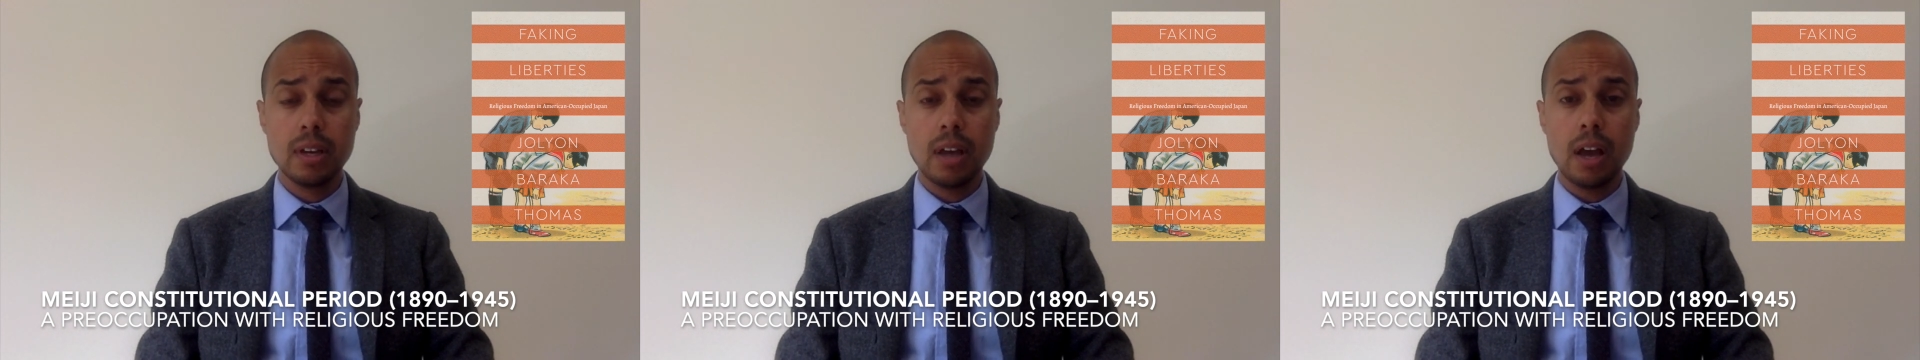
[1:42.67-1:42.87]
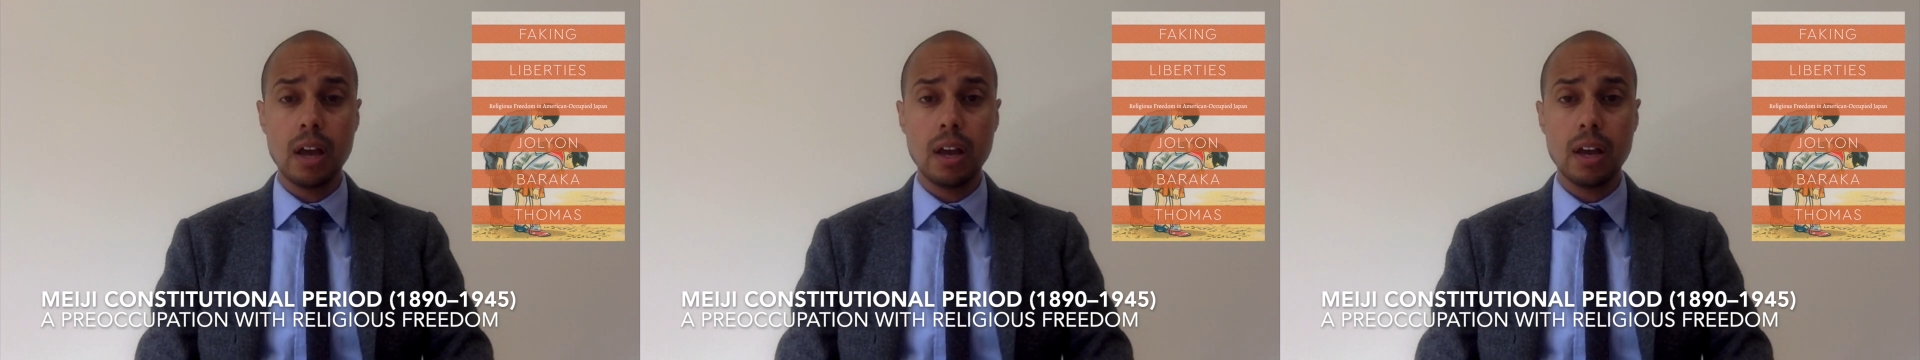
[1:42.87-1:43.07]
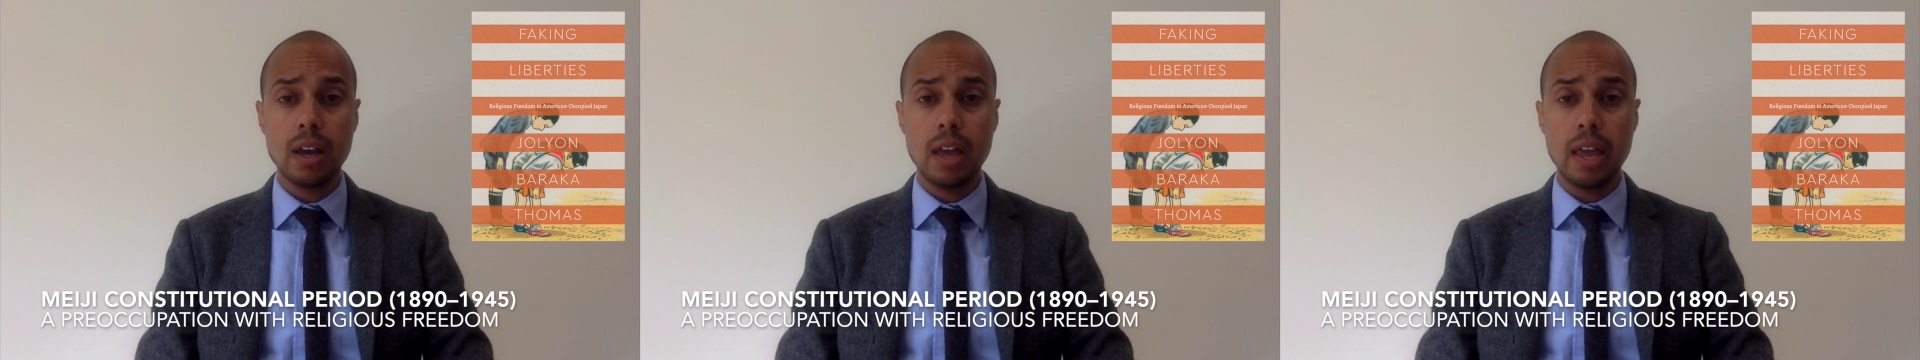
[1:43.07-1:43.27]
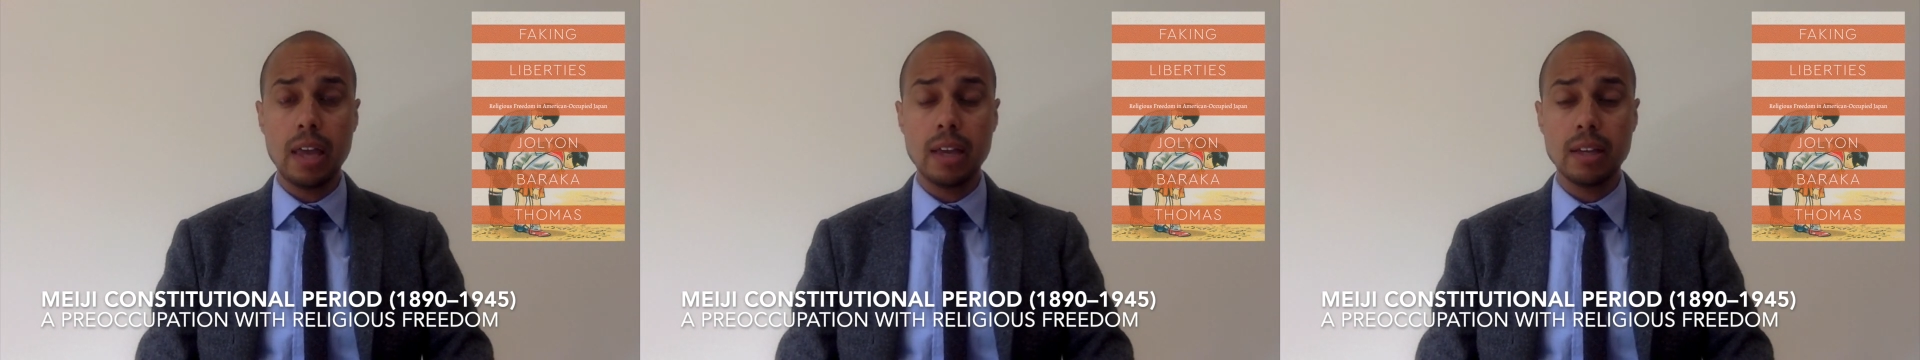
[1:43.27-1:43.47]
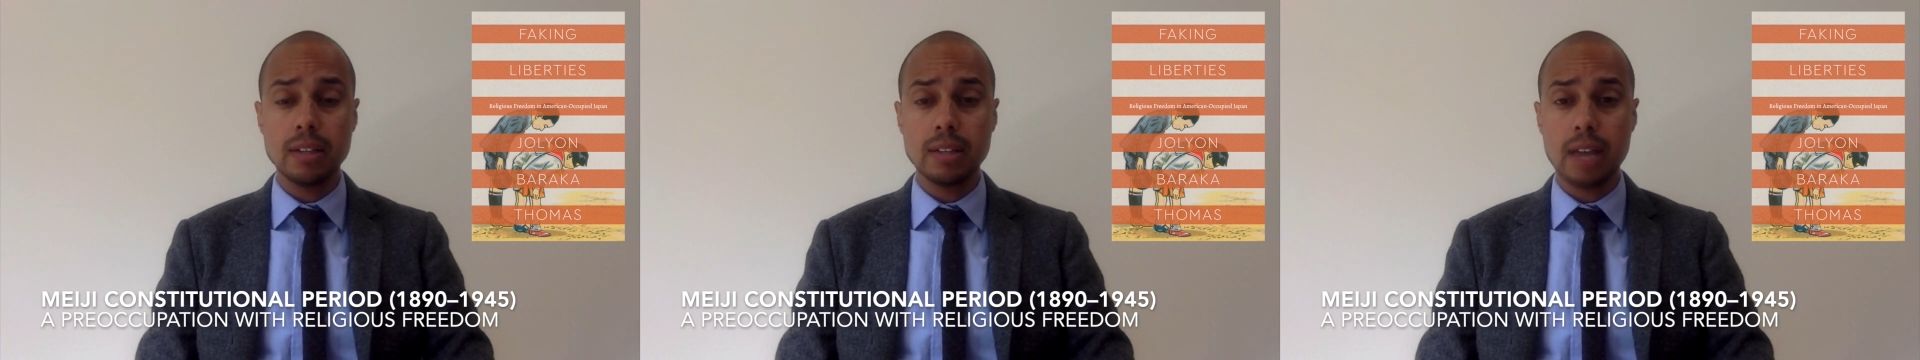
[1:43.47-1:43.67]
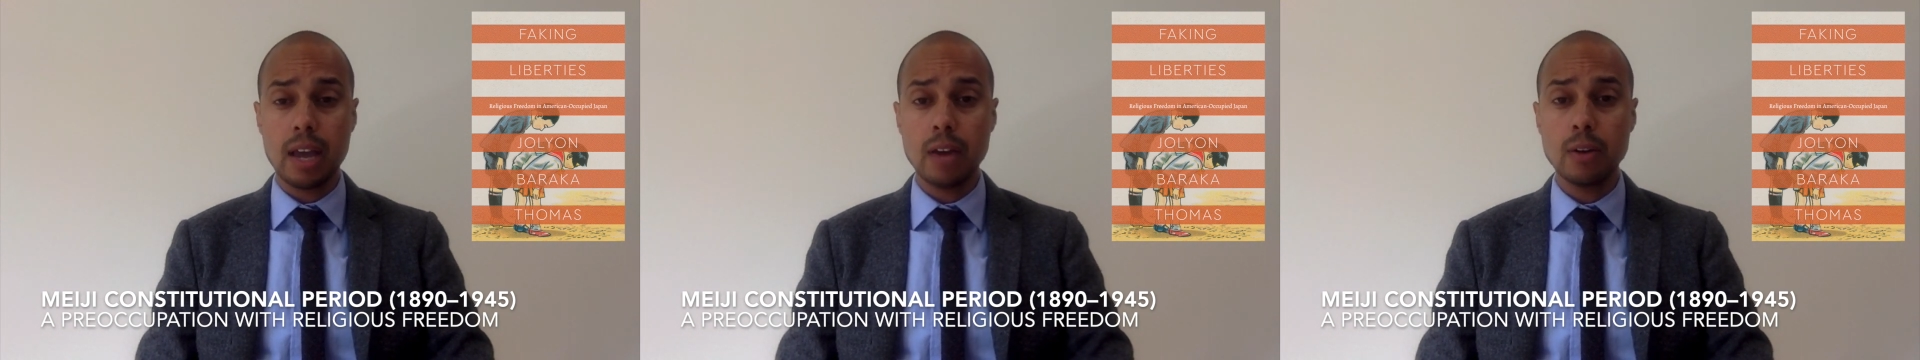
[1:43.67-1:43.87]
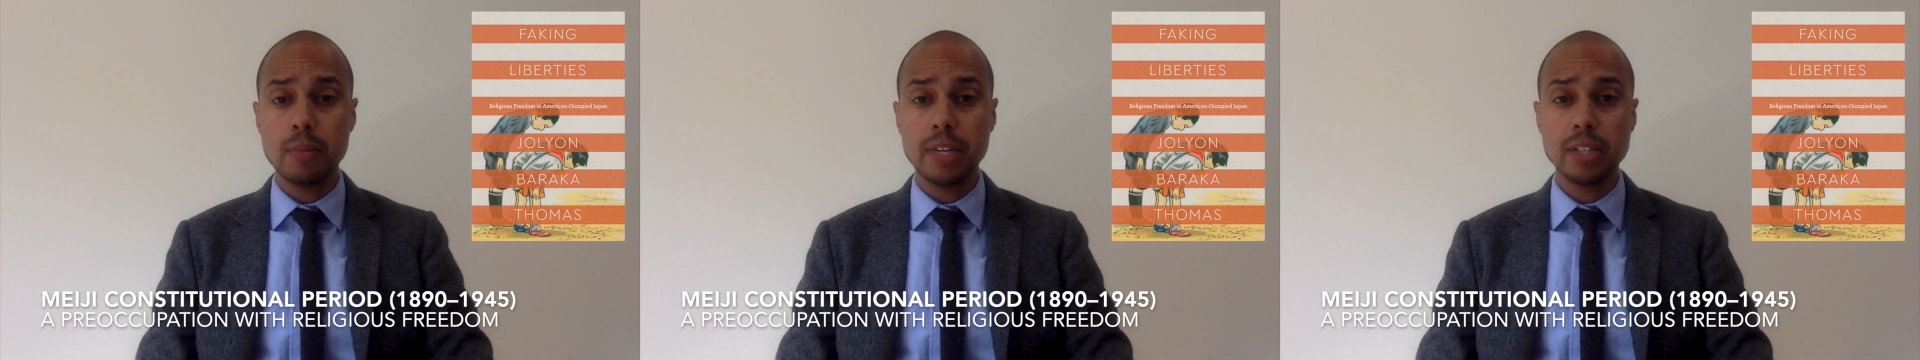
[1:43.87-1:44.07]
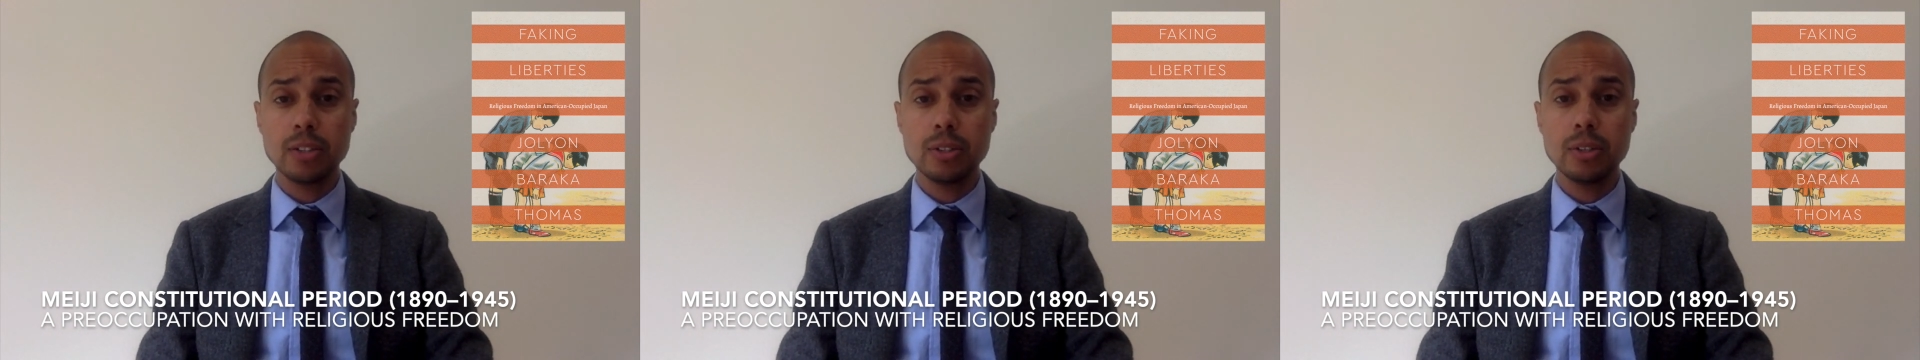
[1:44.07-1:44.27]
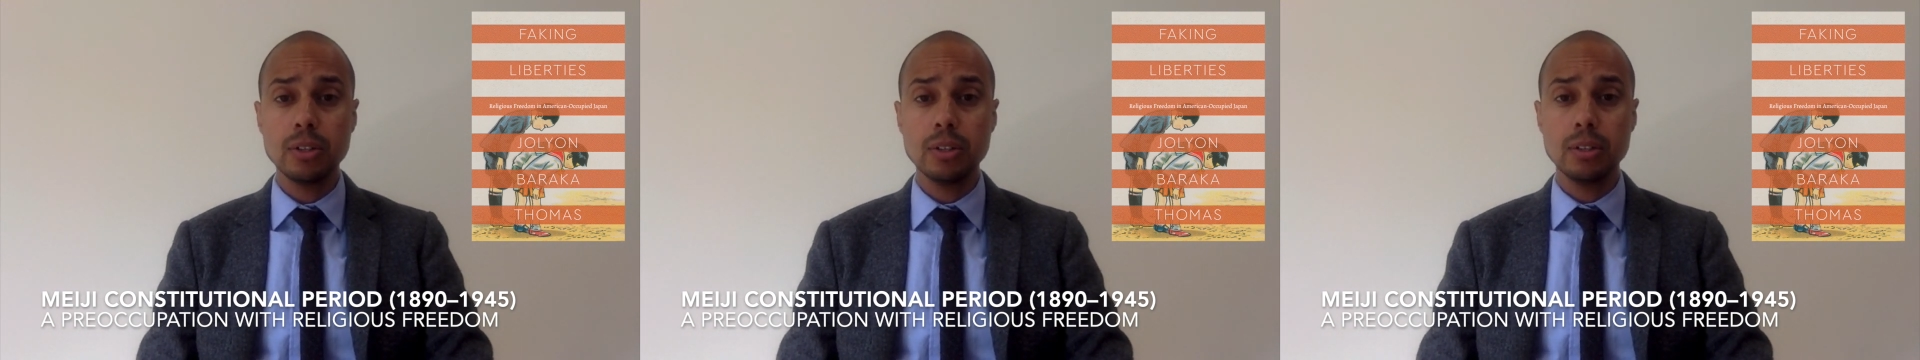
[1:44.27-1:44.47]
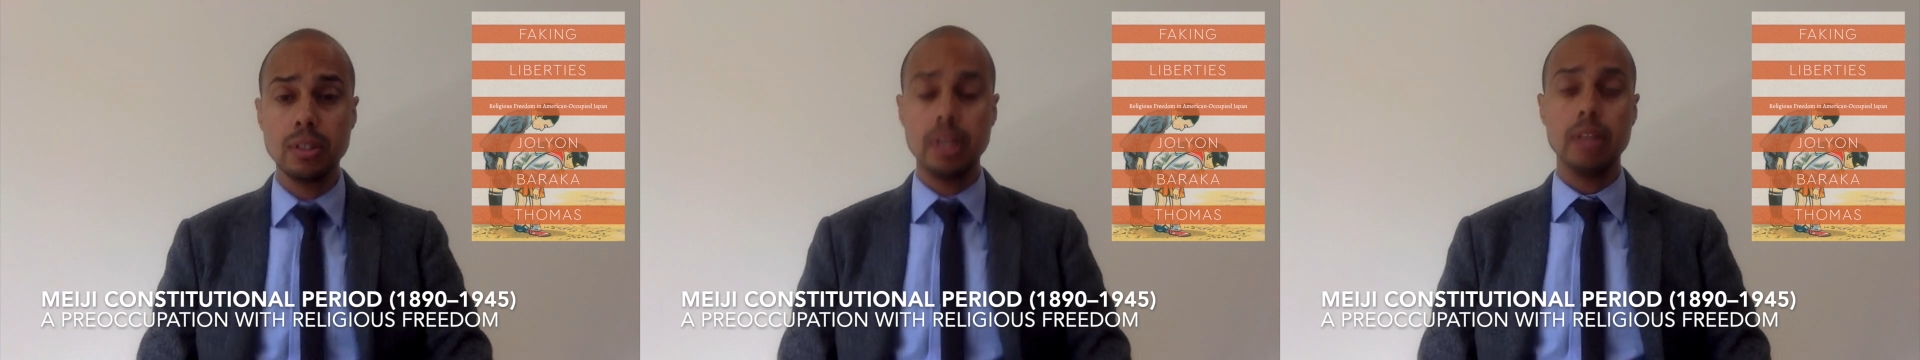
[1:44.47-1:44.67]
and how to make
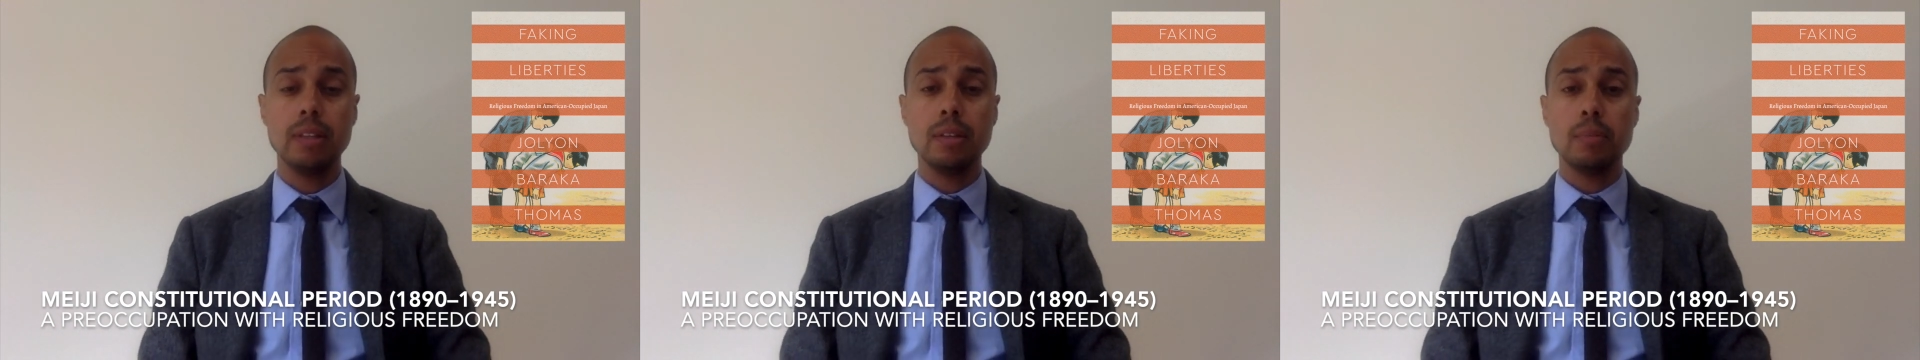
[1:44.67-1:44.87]
sure that